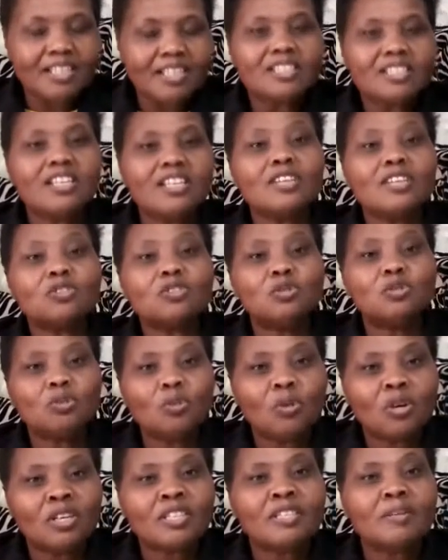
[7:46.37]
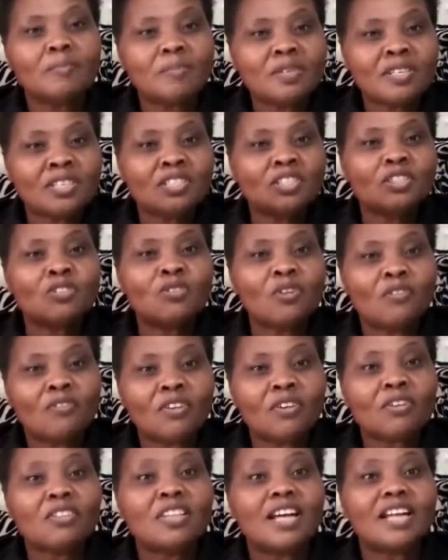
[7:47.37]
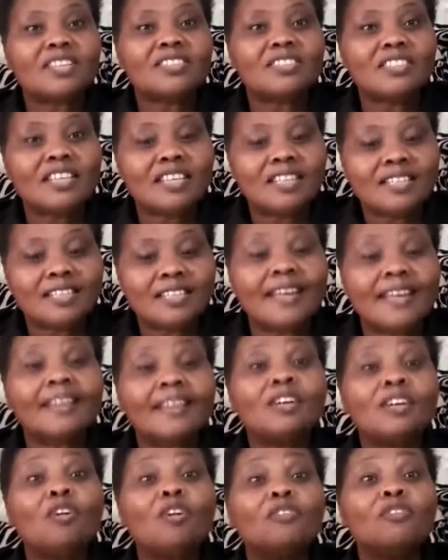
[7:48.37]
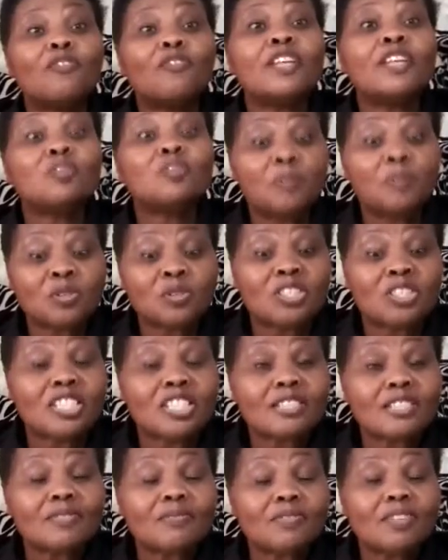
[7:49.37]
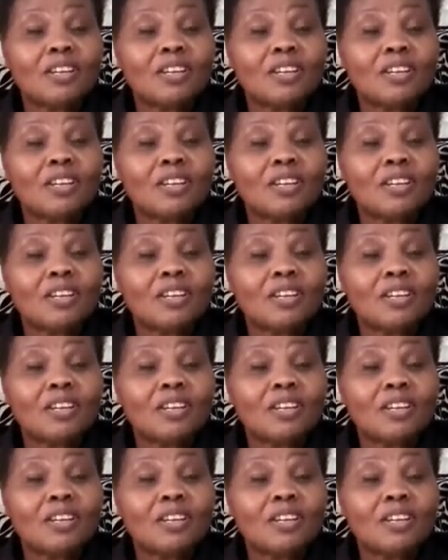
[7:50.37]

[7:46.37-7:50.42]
Just do what the Ministry of Health has said and confess positive."